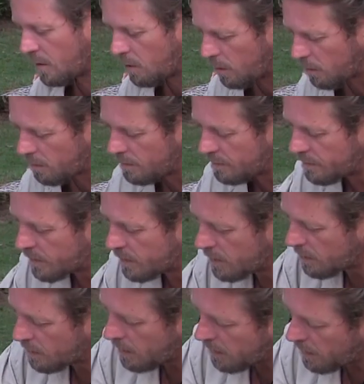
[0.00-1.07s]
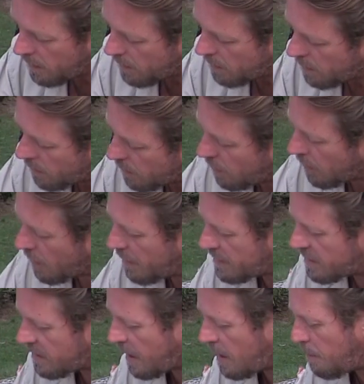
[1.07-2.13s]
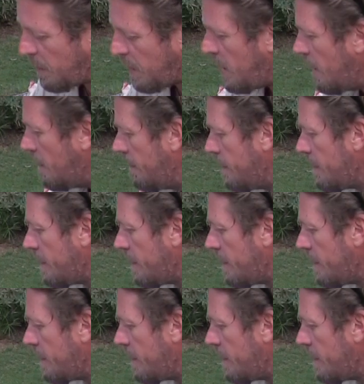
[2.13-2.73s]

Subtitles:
Oh, got an escapee.